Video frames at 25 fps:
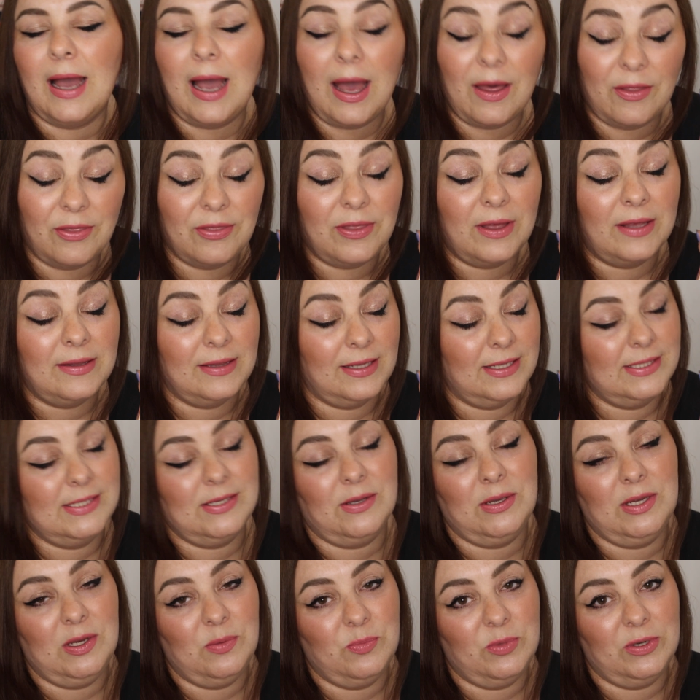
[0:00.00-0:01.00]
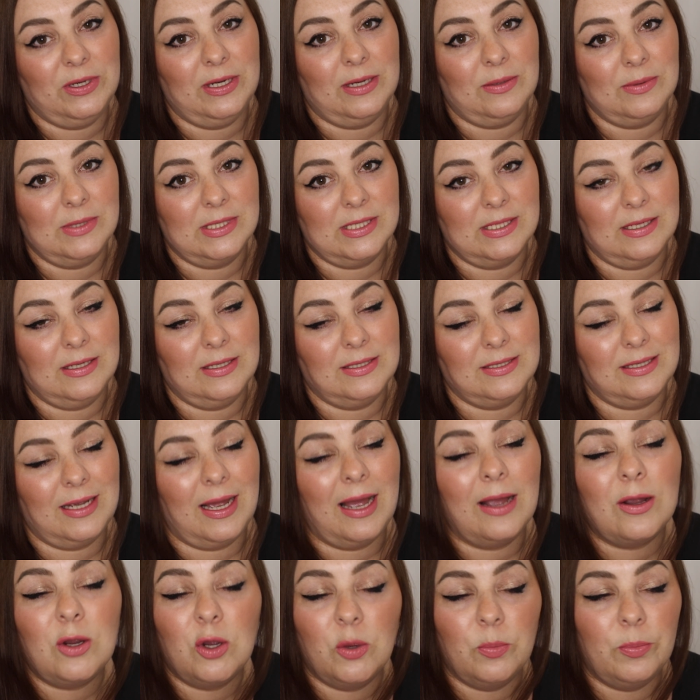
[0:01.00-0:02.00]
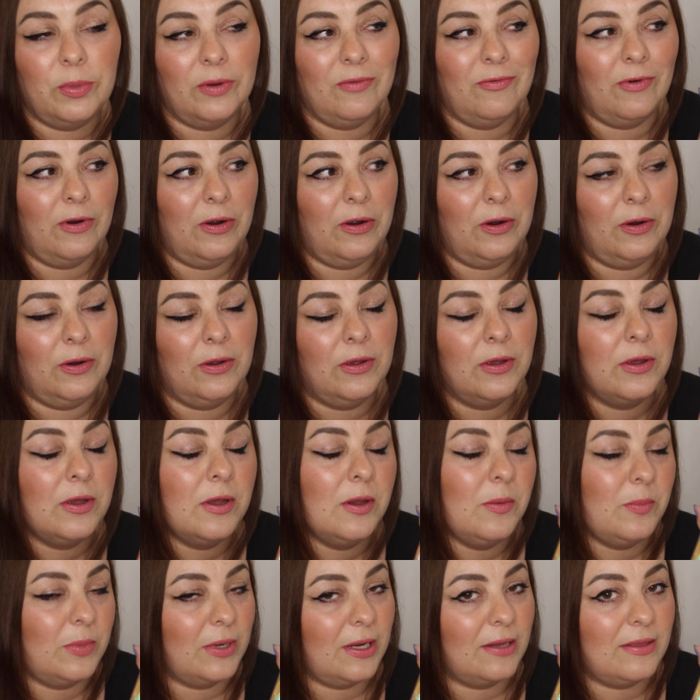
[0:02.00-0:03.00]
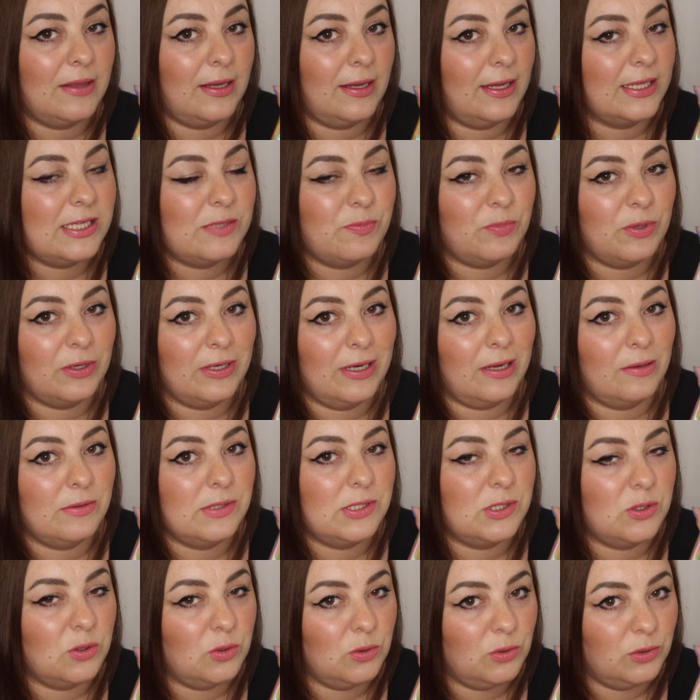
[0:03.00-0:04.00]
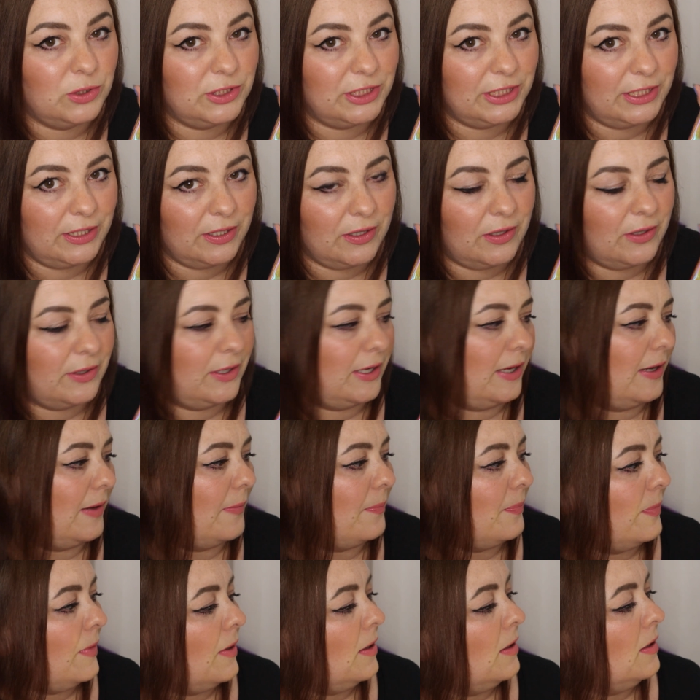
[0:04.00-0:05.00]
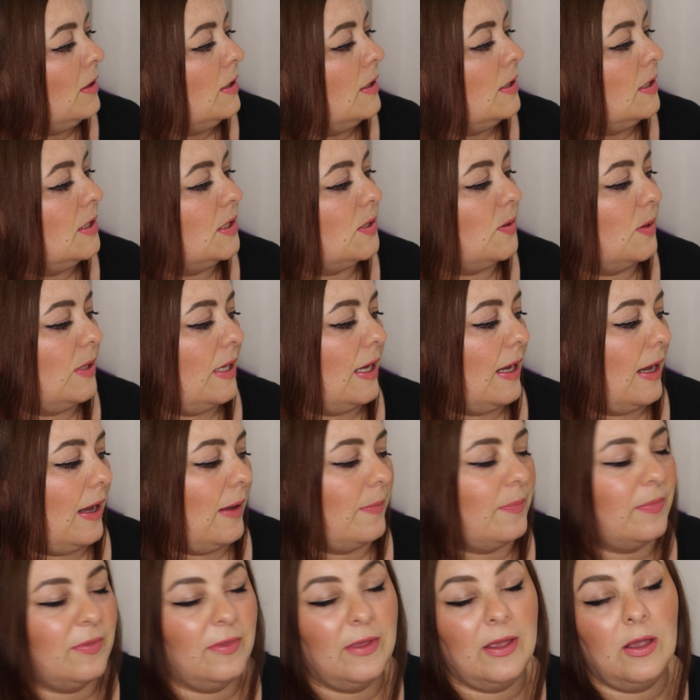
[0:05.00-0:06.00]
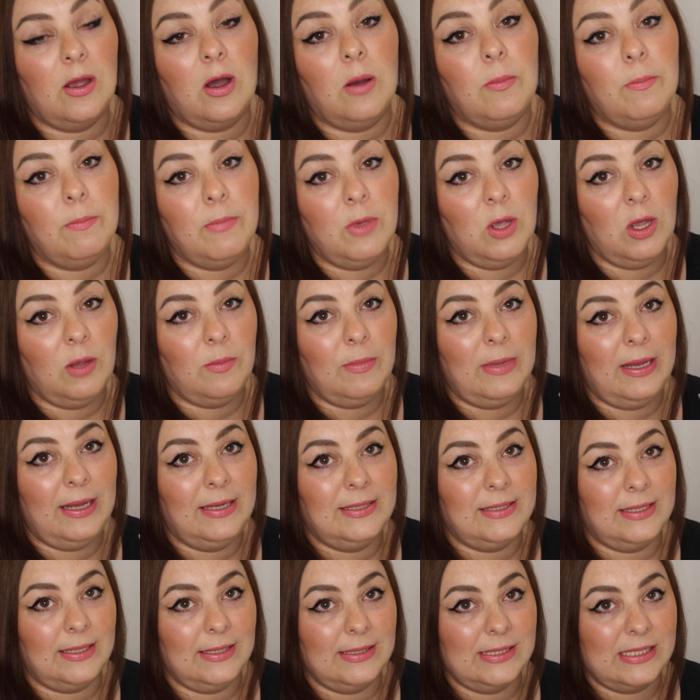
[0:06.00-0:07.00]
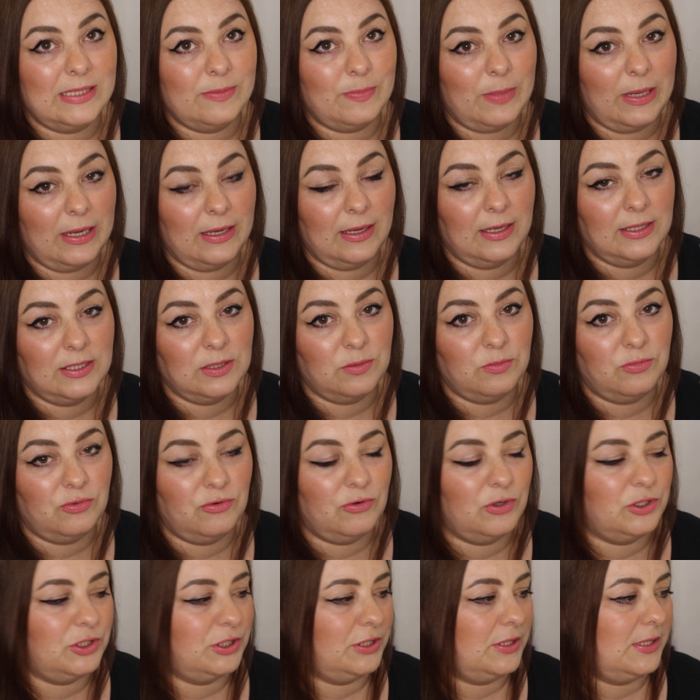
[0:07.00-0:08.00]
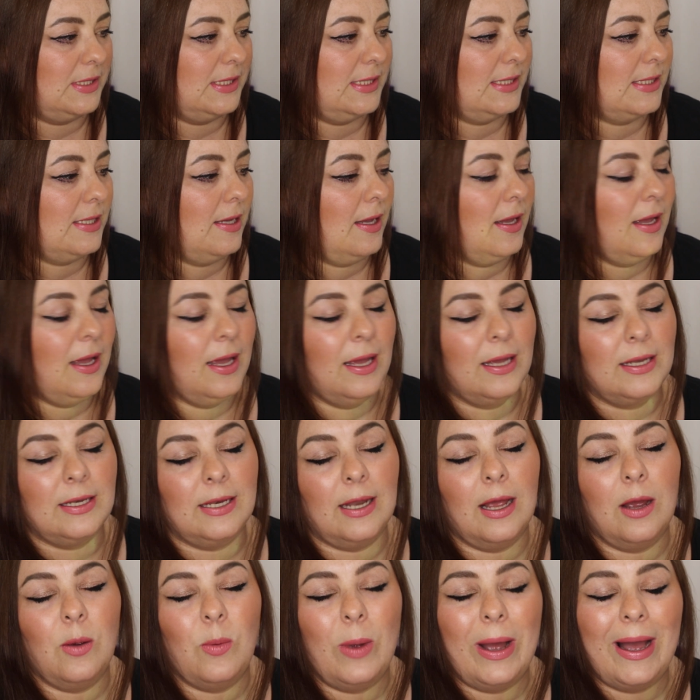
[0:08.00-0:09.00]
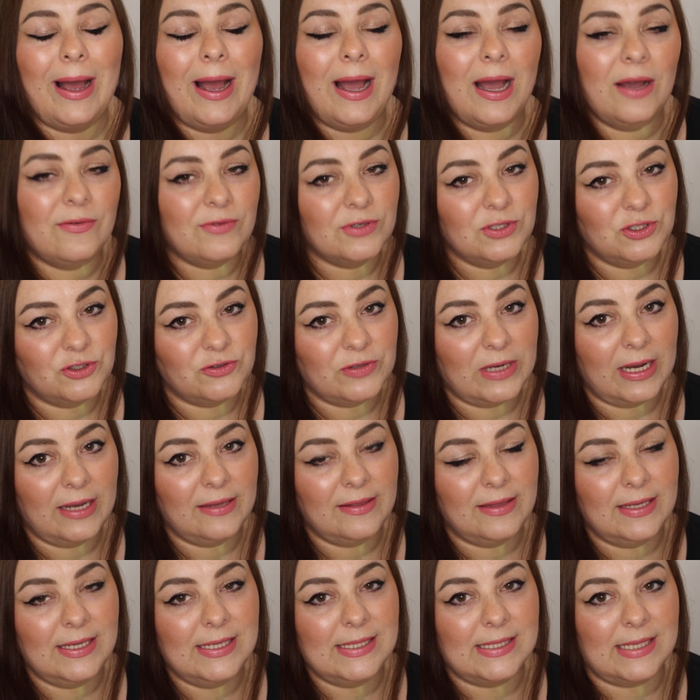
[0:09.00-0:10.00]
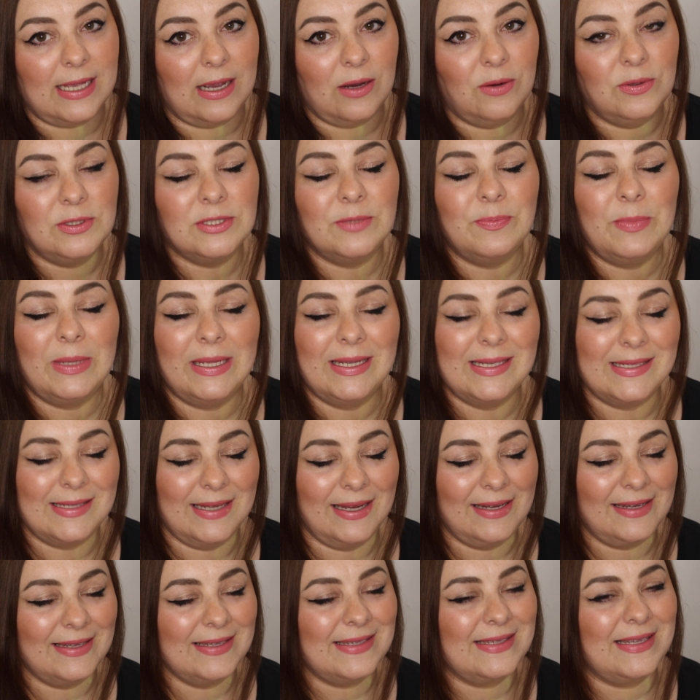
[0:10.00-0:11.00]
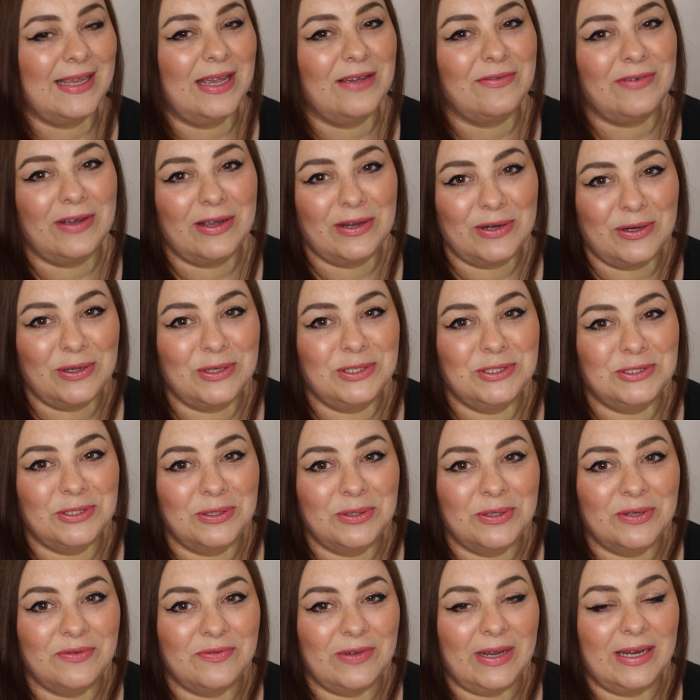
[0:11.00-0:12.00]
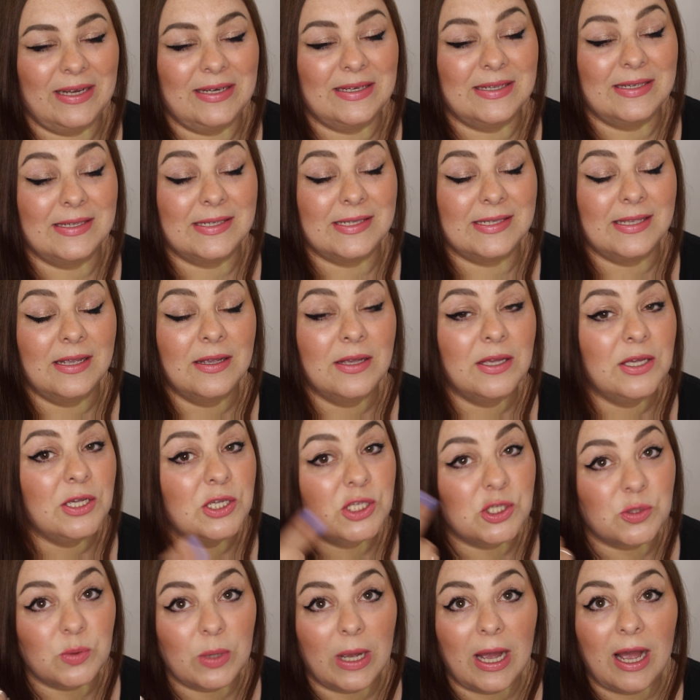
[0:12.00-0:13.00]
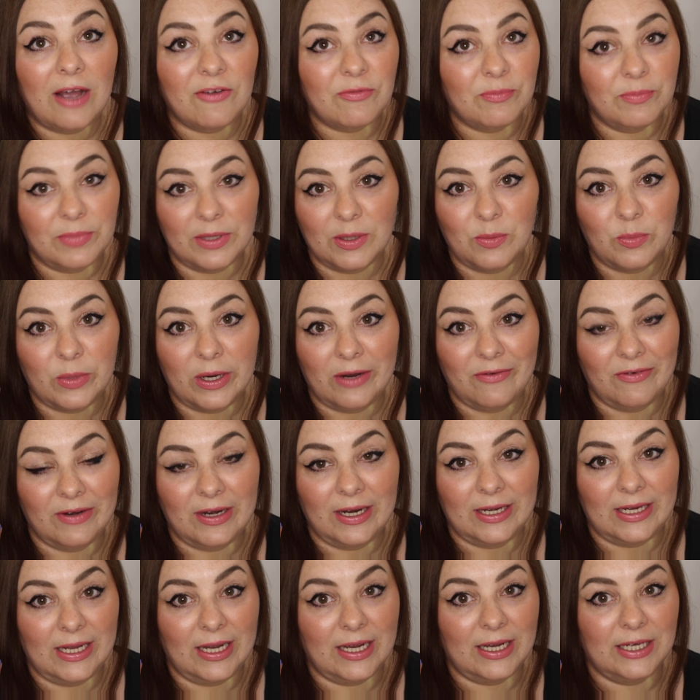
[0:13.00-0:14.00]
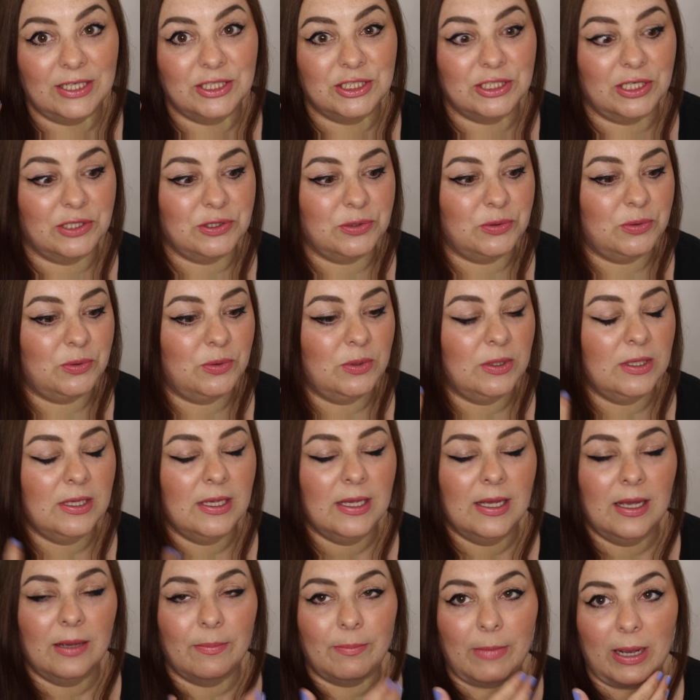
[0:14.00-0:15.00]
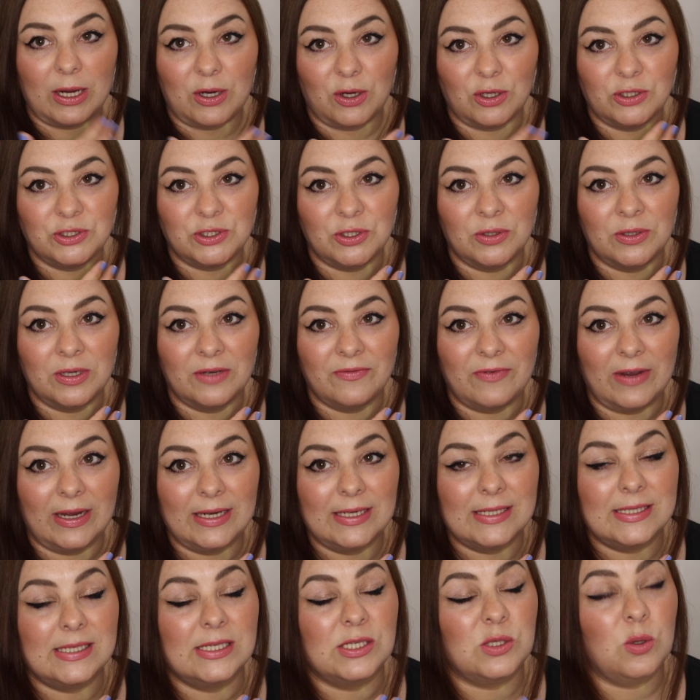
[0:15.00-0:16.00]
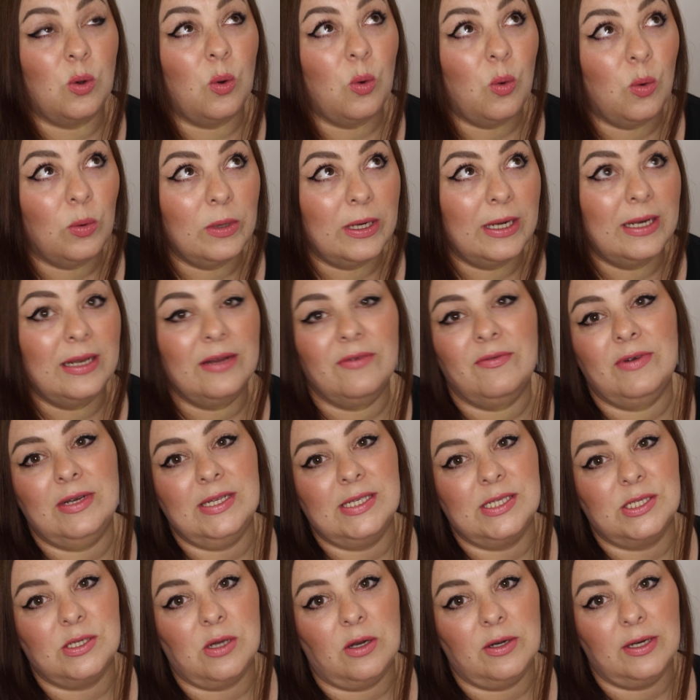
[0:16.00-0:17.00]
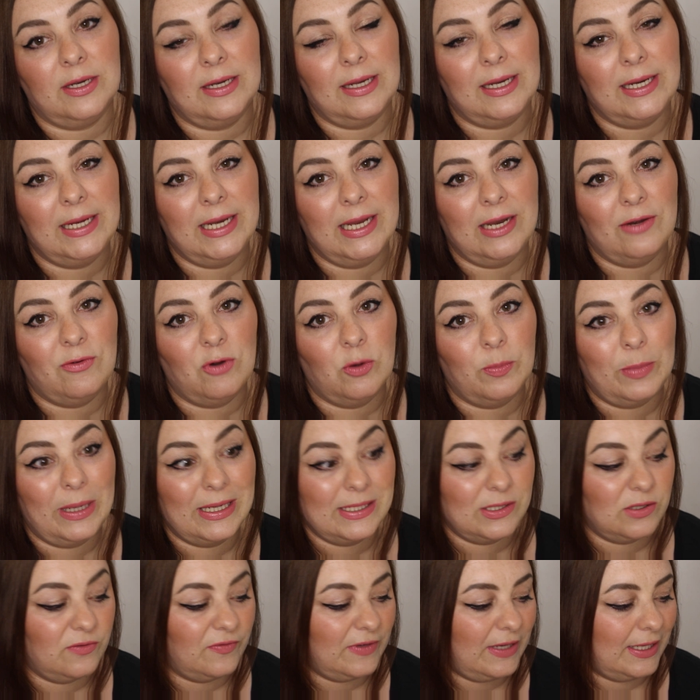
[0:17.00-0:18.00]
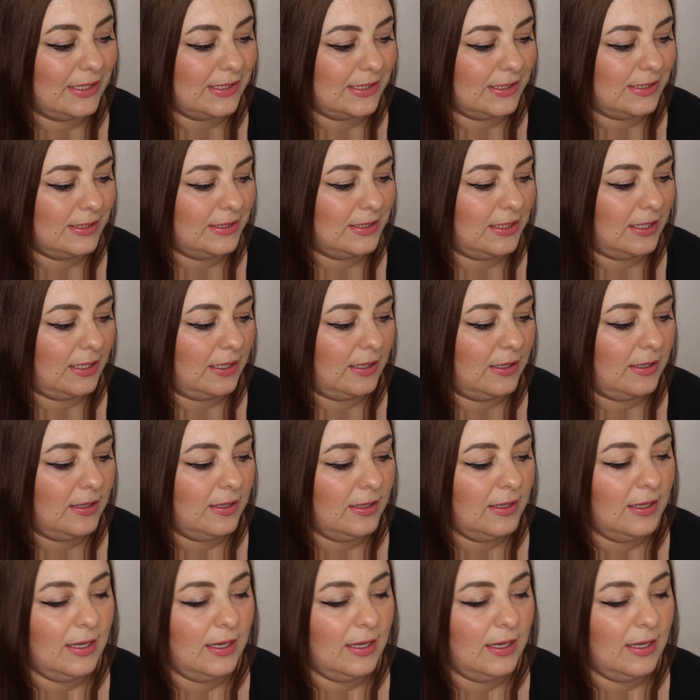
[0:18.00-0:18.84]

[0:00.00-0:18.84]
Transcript: I think that's how you pronounce it. I could be wrong, but I think it's pronounced Oceana. So yeah, they are mermaid inspired brushes. Now I haven't tried these out because like I say, I've had conjunctivitis, so I haven't been wearing any eyeshadow, My conjunctivitis has only literally started to clear up as of yesterday,